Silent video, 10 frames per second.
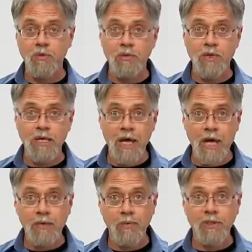do
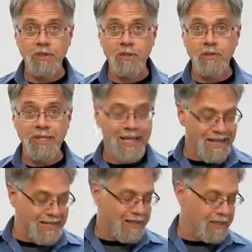not want to use
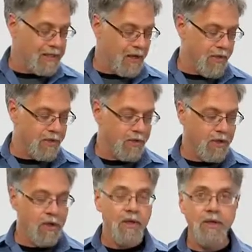anything other
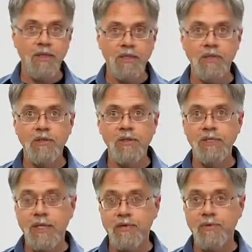than gear
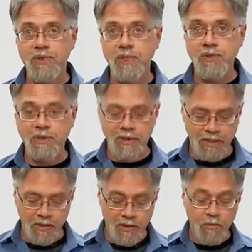designed for sensor
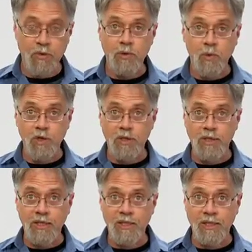cleaning when you're working
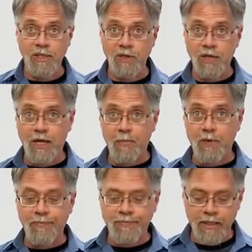on the inside of your camera.
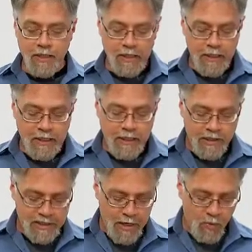Now
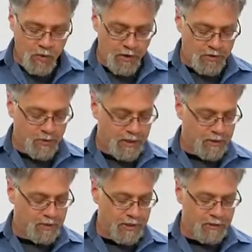here's how it works when it
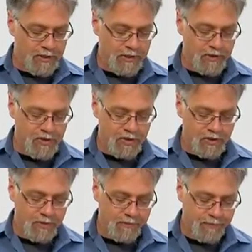comes time to clean your
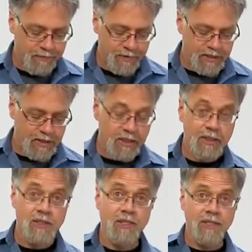sensor. First thing
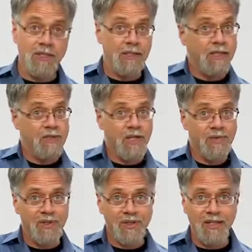is, you take the lens
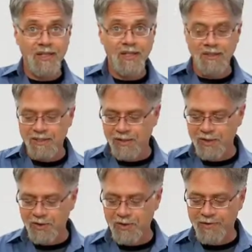off because you got to get to the
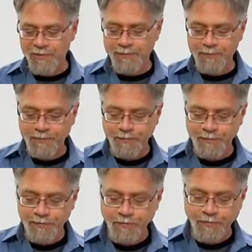sensor.
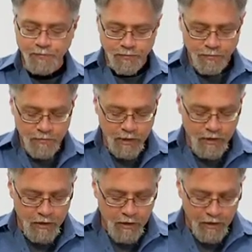
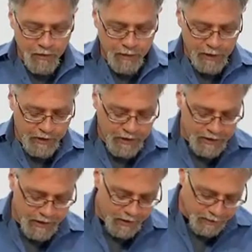If we look in
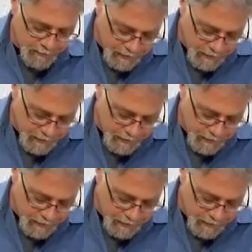here,